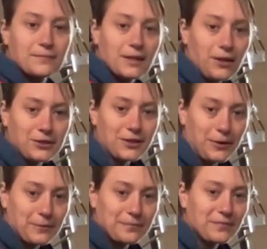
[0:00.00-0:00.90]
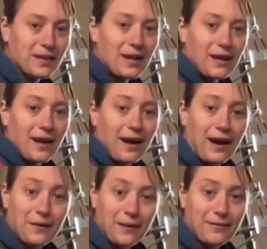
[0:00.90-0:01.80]
Like so.
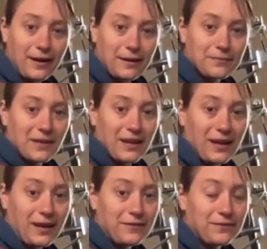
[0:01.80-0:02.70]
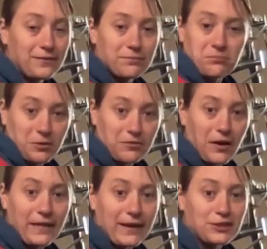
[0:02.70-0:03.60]
However, if you find
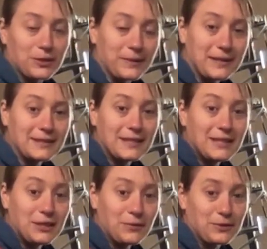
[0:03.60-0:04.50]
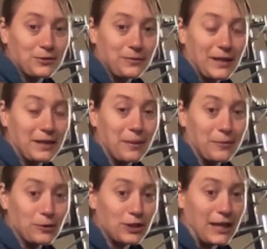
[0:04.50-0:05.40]
that too easy, you want something a bit more
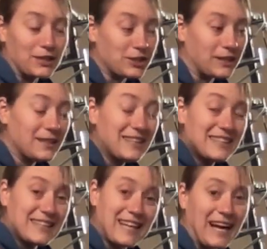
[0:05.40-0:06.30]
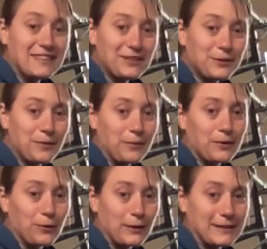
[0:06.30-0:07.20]
challenging, you can do what we
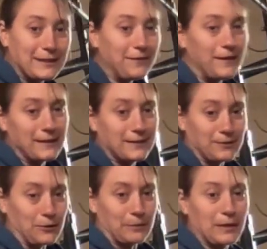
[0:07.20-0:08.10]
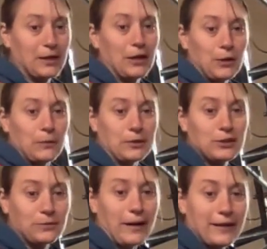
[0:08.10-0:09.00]
call a stiff leg sit-up, which is
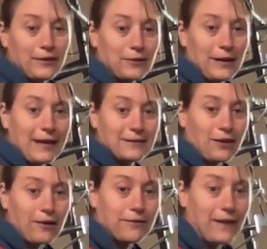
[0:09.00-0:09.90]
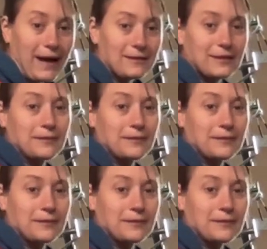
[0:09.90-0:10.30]
where your legs are flat,